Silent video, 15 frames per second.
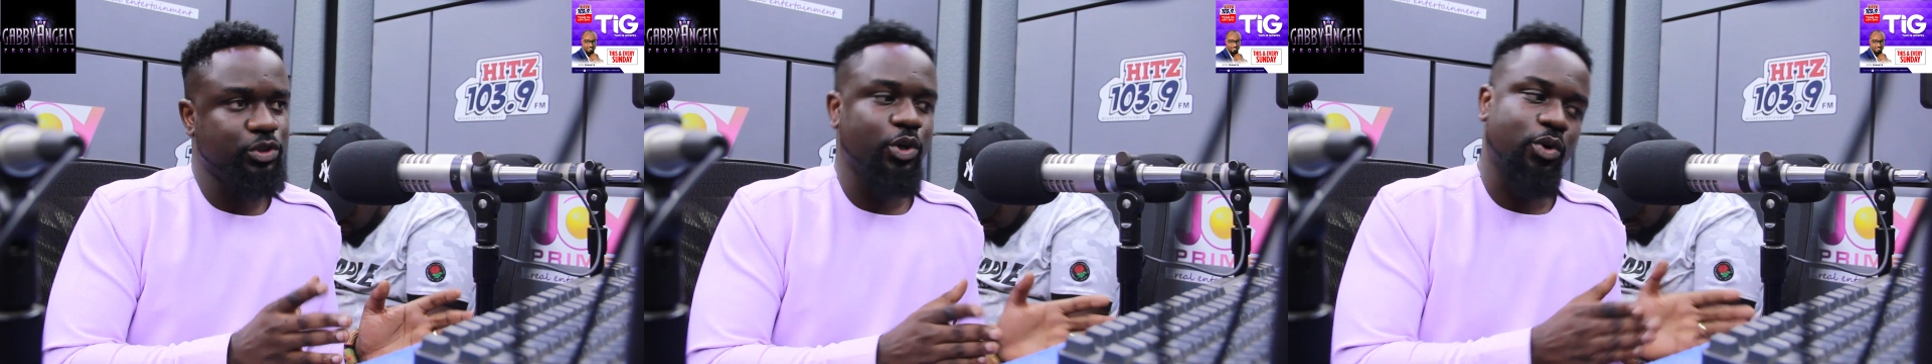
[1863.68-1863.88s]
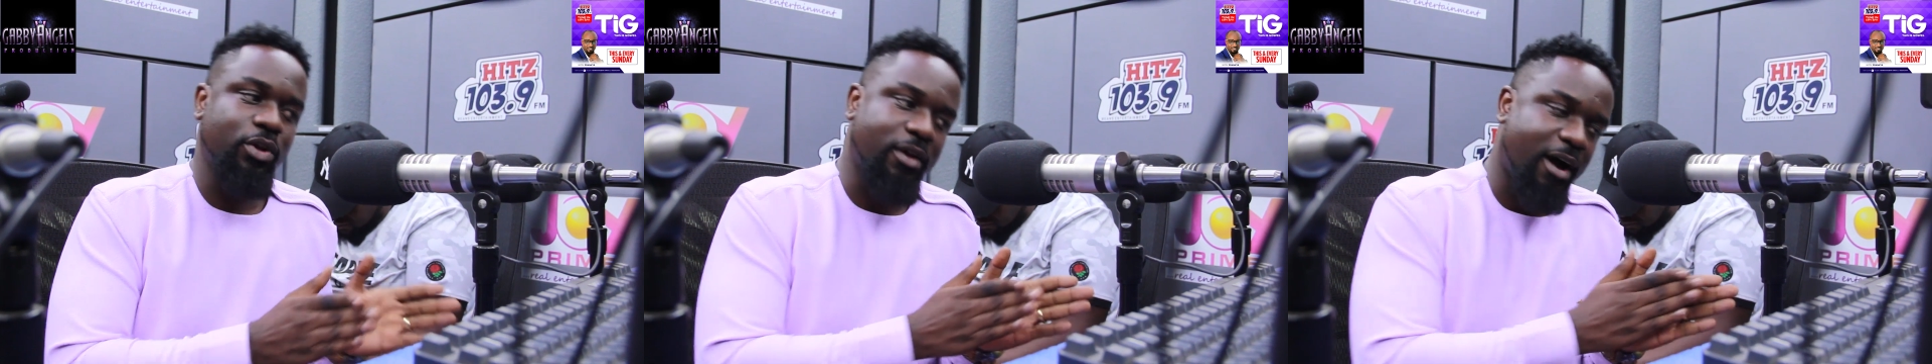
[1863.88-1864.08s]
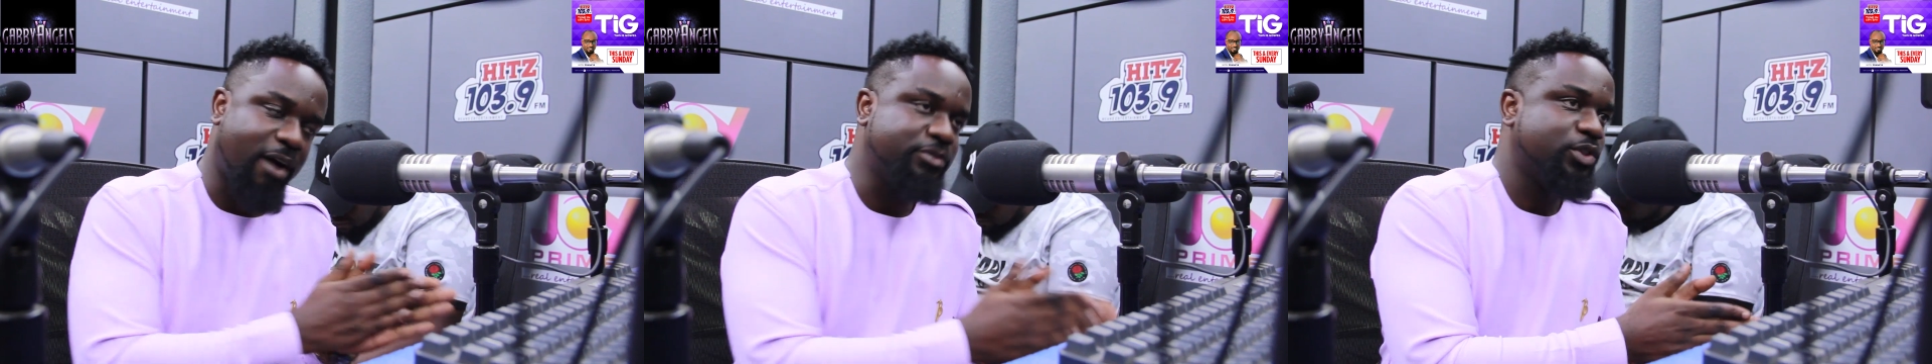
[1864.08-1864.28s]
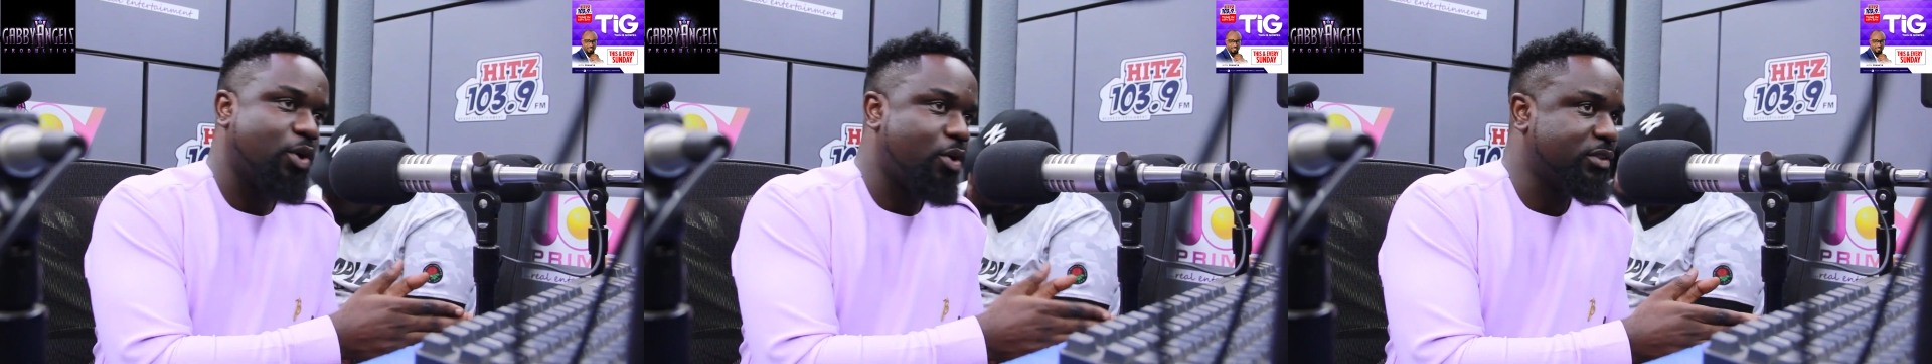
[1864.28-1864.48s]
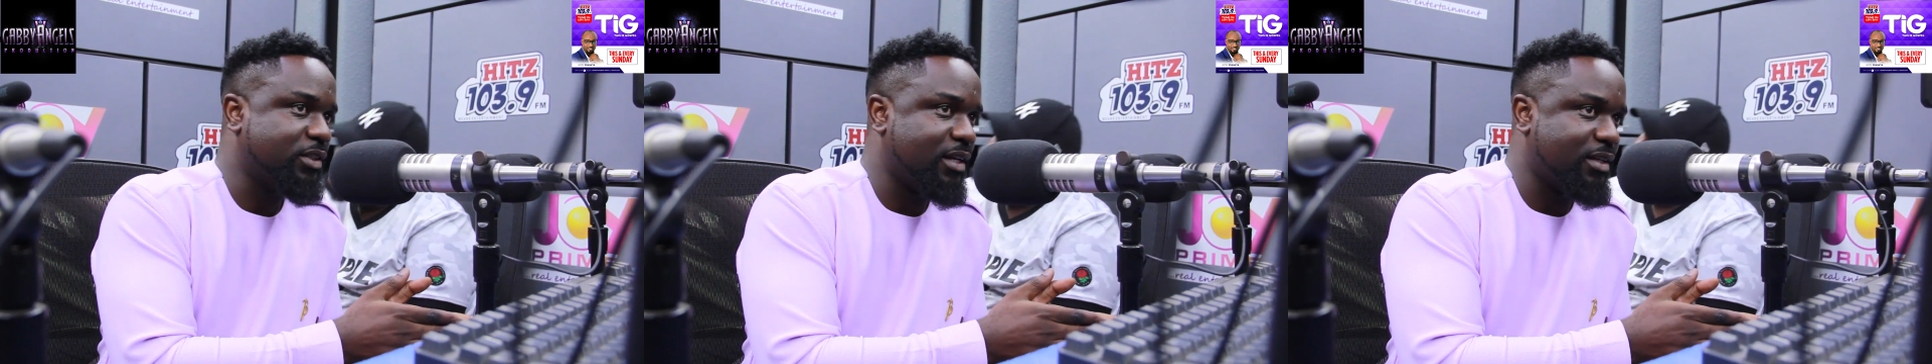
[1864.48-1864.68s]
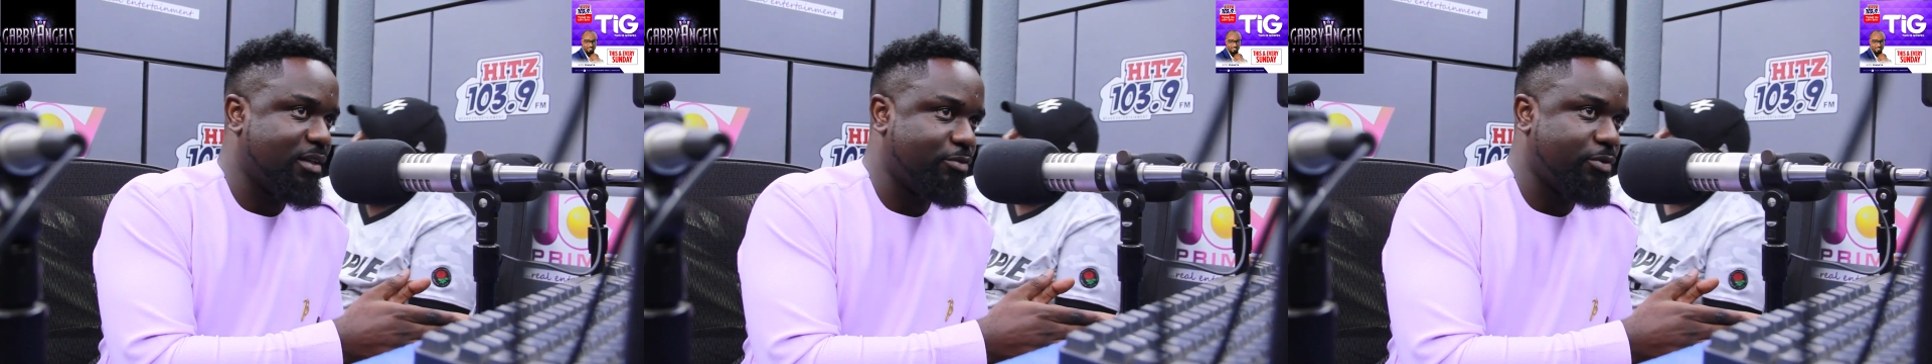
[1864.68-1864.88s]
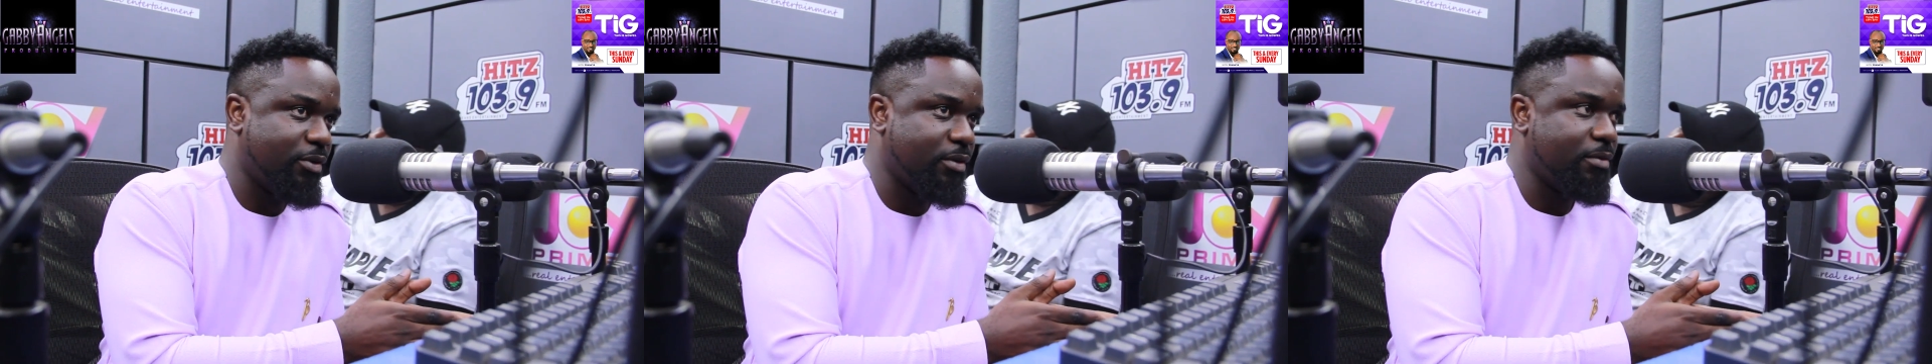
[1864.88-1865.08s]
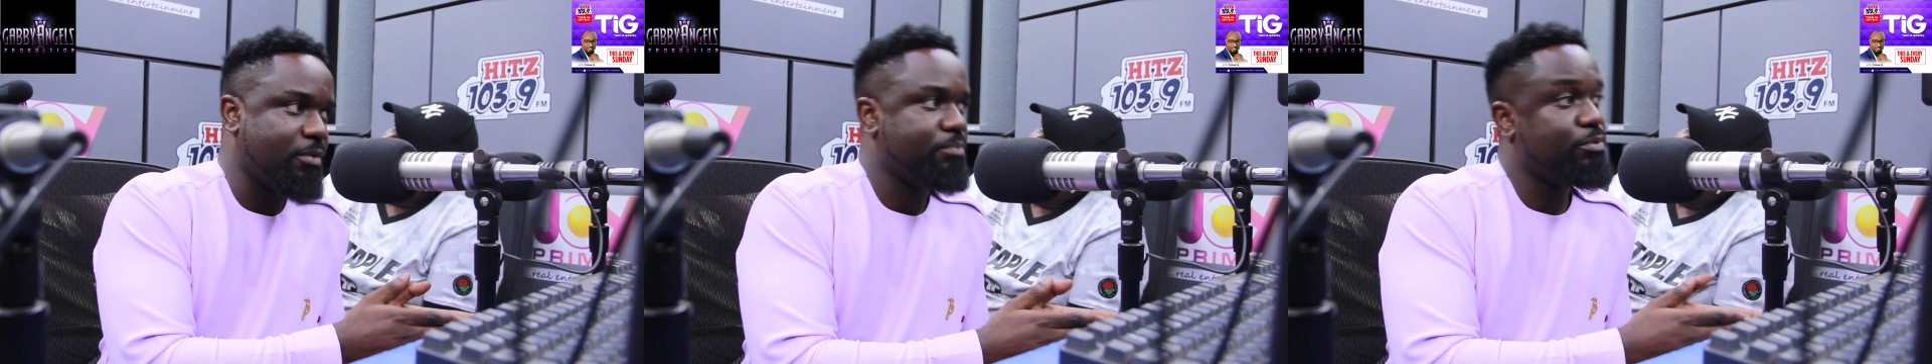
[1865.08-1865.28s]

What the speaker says: So love songs are different.